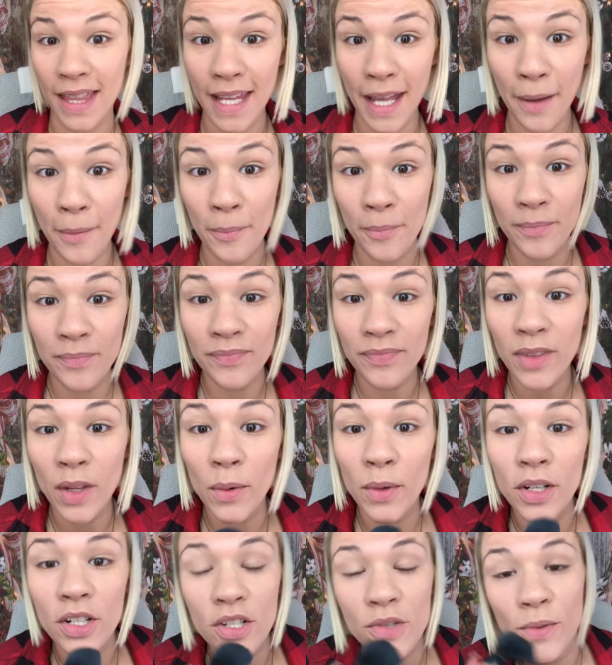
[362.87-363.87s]
them,
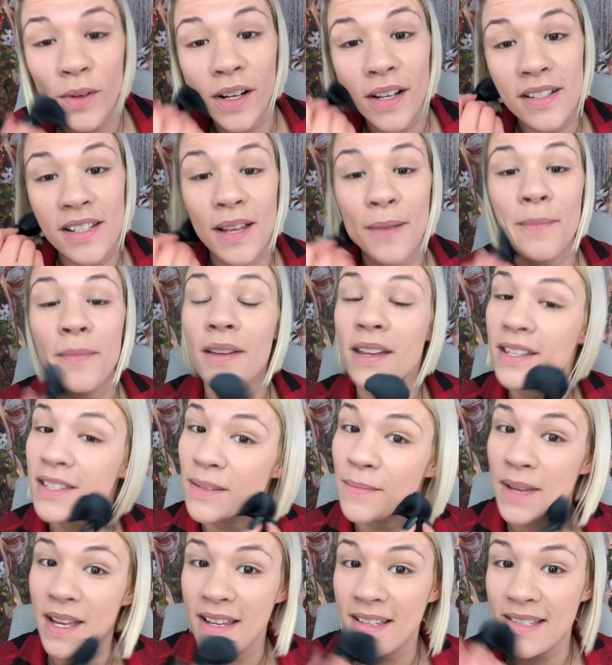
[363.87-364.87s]
which is
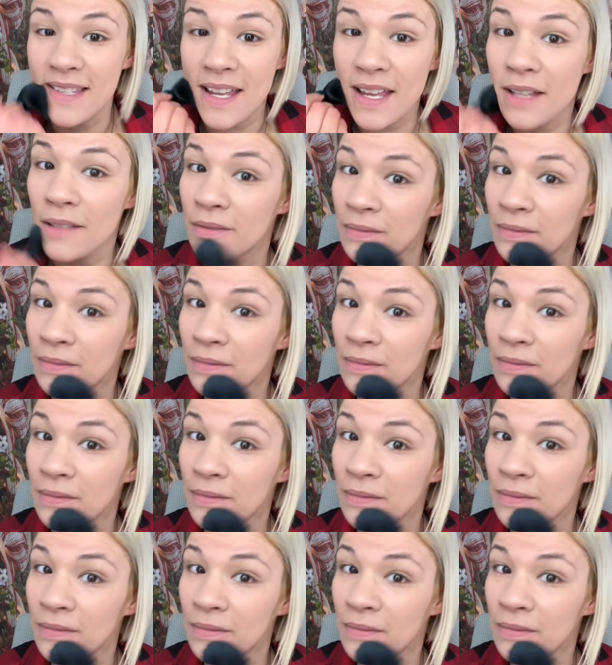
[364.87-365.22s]
amazing.